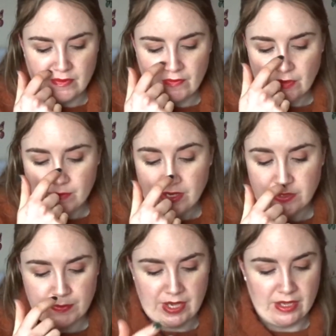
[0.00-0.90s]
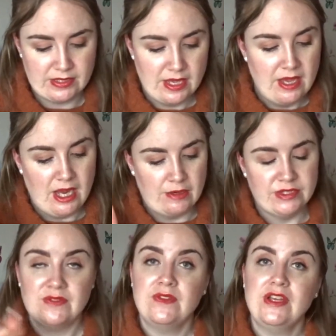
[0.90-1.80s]
But for the most part, I want
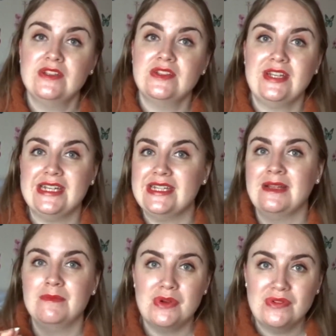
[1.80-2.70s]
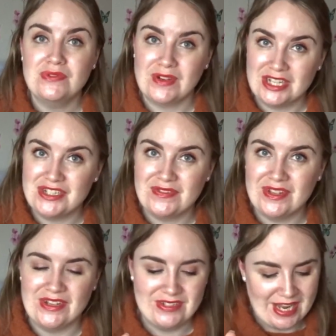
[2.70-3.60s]
to focus on eating more fresh
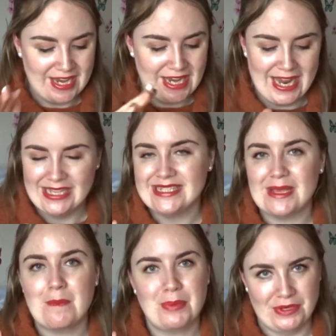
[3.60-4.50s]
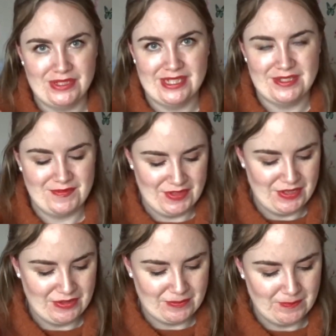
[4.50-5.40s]
food and less processed
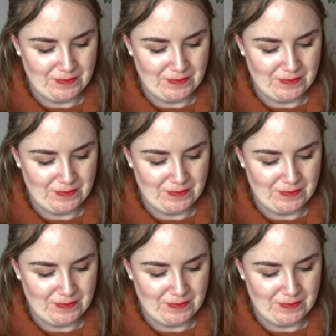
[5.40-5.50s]
food.